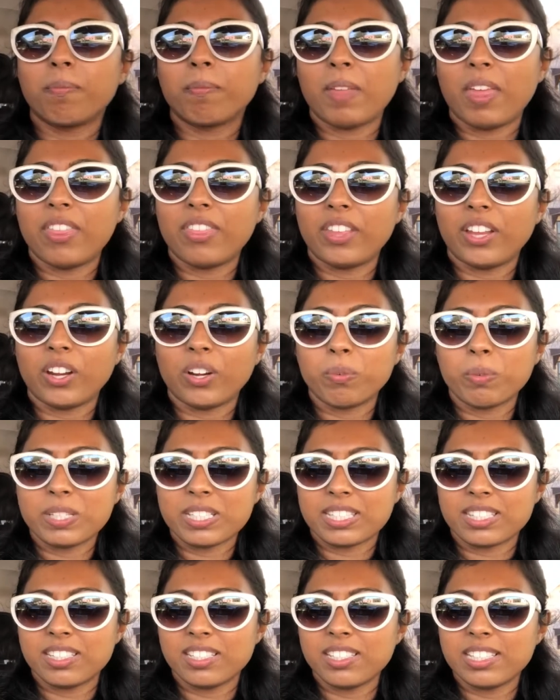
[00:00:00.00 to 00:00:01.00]
There
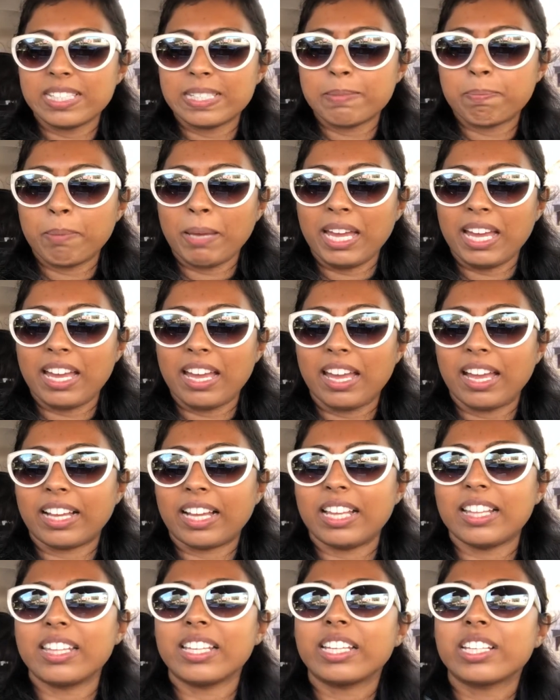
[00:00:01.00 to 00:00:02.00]
was this bag,
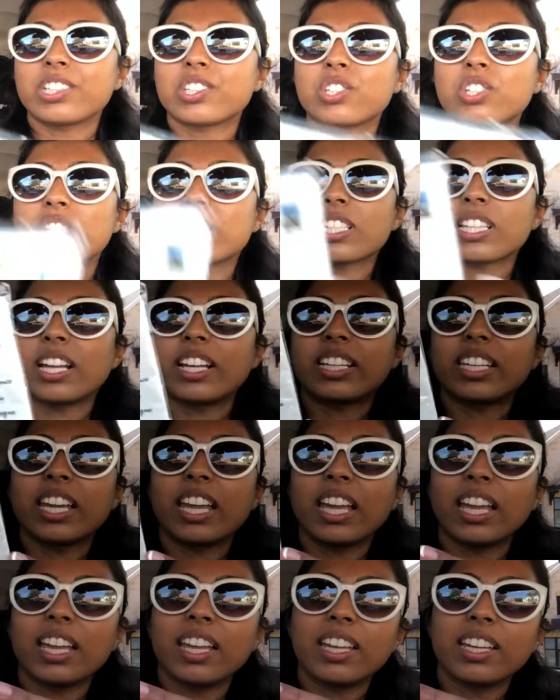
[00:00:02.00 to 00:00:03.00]
I think it's just like
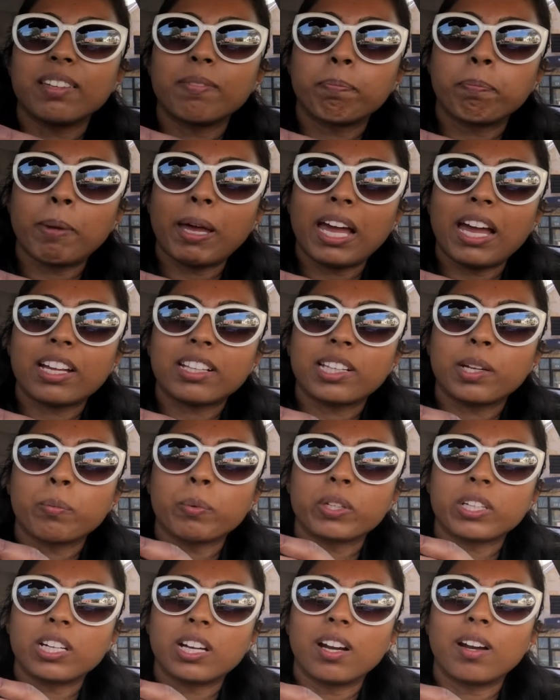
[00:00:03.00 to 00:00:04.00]
a bag that
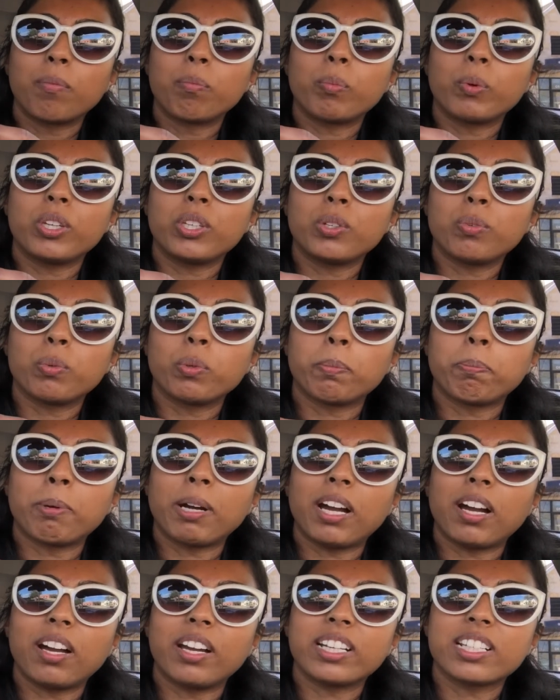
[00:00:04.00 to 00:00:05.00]
would come when you would
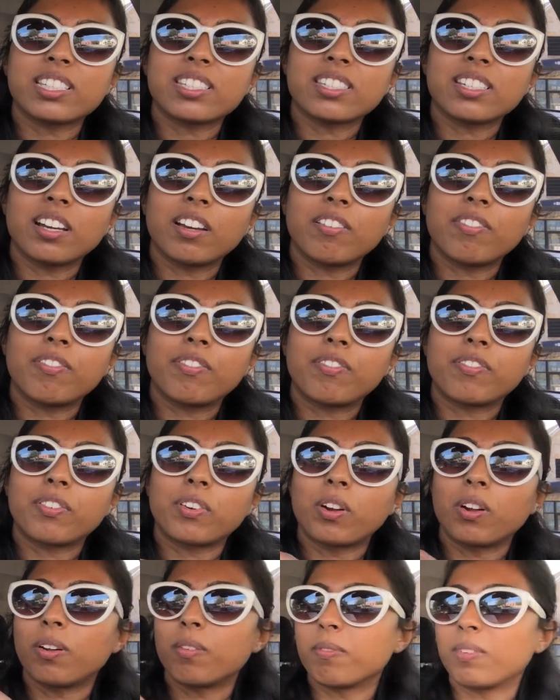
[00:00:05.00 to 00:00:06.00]
buy stuff
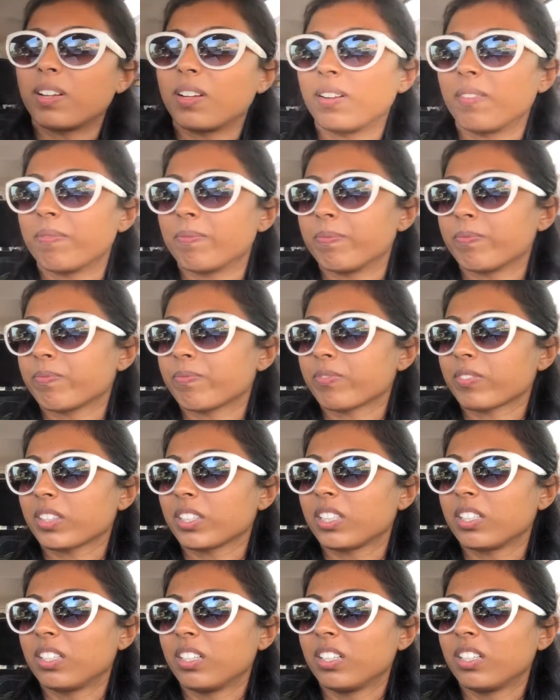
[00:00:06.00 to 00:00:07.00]
from
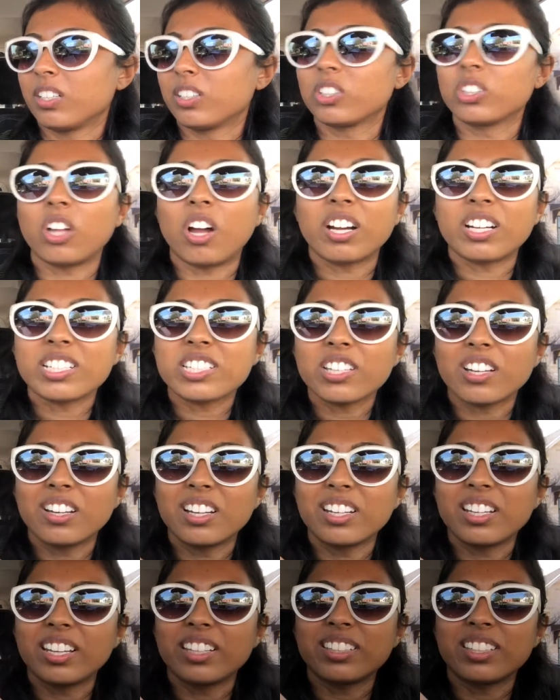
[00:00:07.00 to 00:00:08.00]

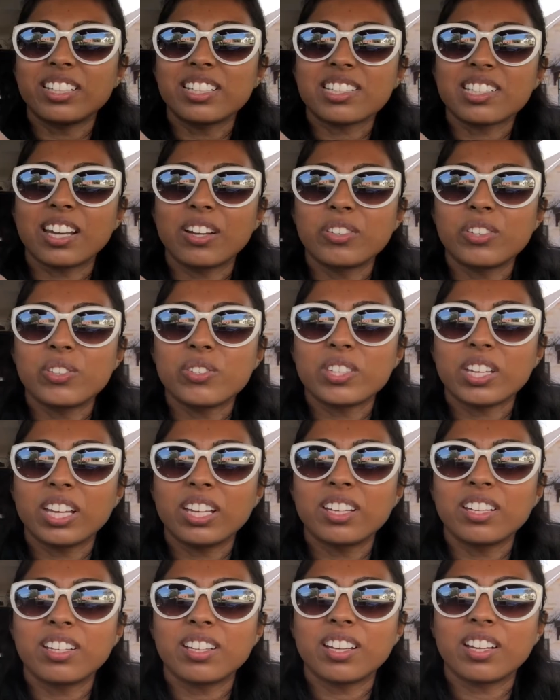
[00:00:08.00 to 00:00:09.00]
Locaton, I think is how you say
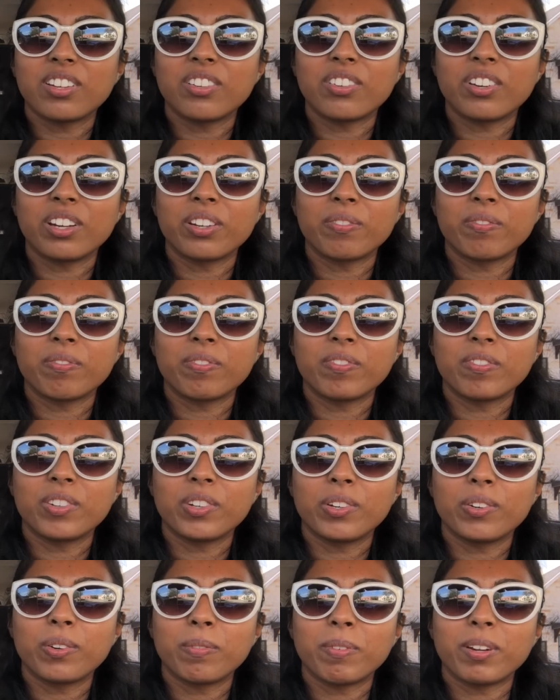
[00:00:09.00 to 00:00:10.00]
it. I don't
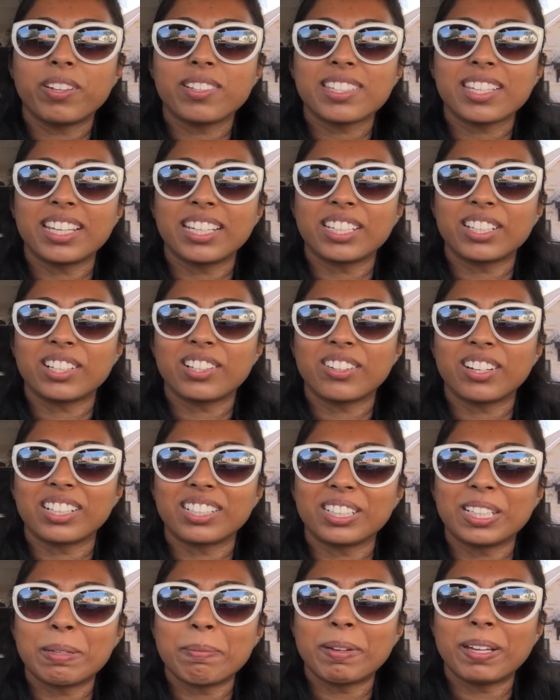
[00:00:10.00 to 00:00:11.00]
know, I'm not saying it
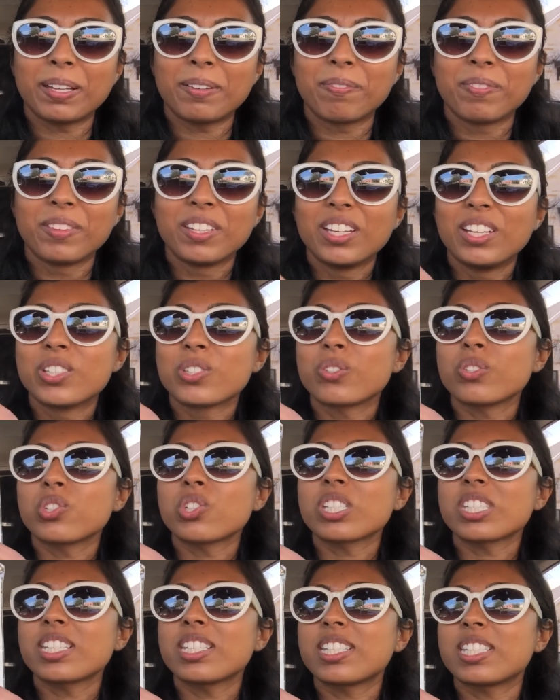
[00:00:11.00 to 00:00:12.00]
correctly, but so it's
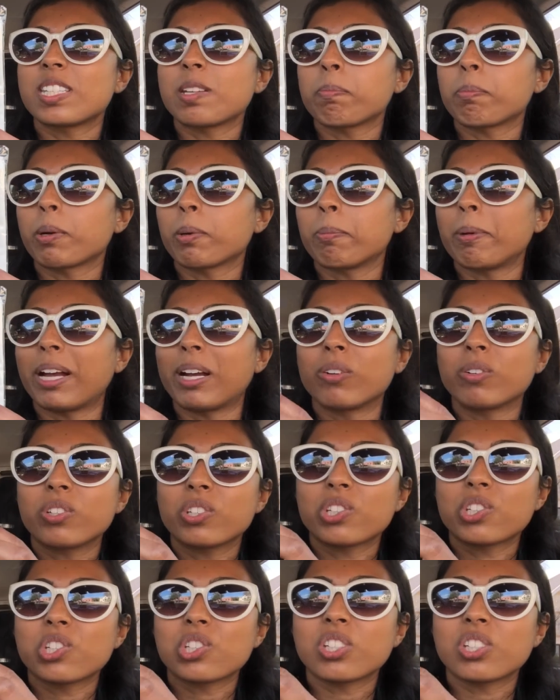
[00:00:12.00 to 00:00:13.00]
just a zipper pouch.